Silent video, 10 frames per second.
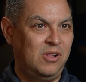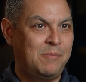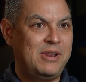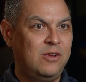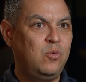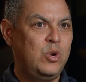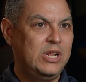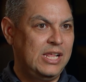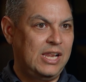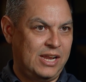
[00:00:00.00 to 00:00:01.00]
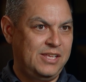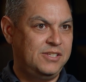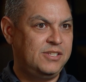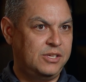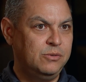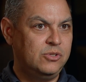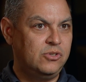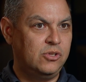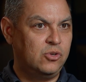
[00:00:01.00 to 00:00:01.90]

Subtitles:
I mean, he really let his skills do the